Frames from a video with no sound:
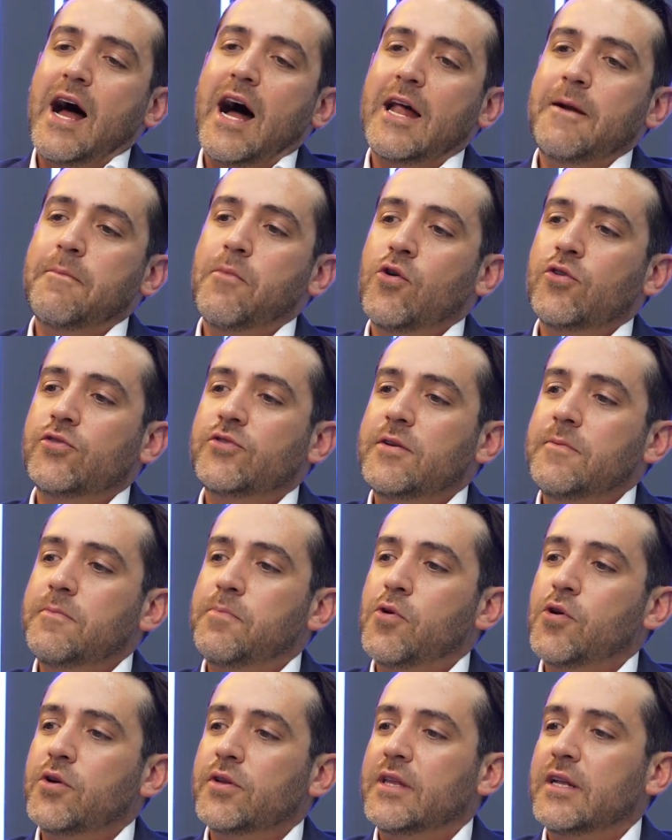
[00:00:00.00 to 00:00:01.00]
and most
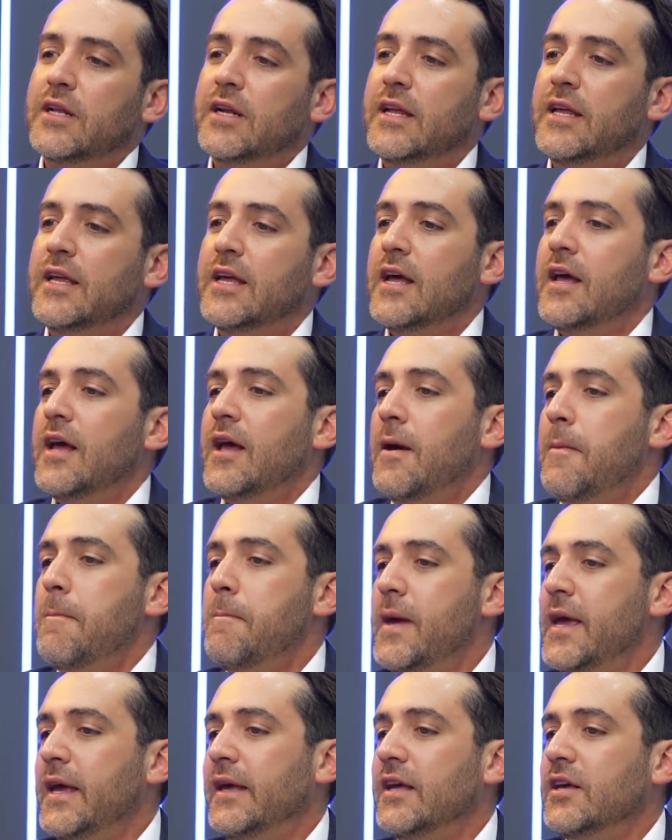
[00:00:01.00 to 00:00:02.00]
importantly,
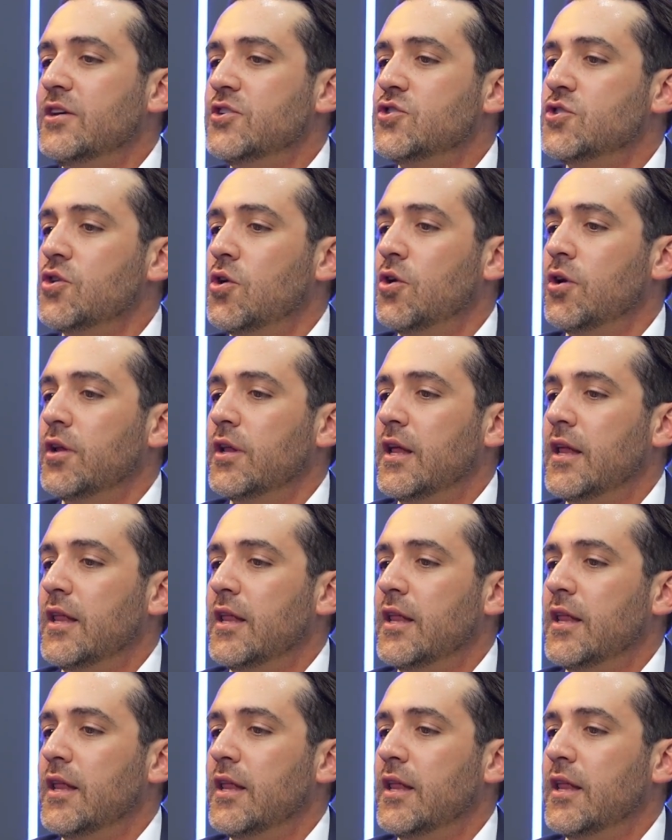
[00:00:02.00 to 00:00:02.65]
making sure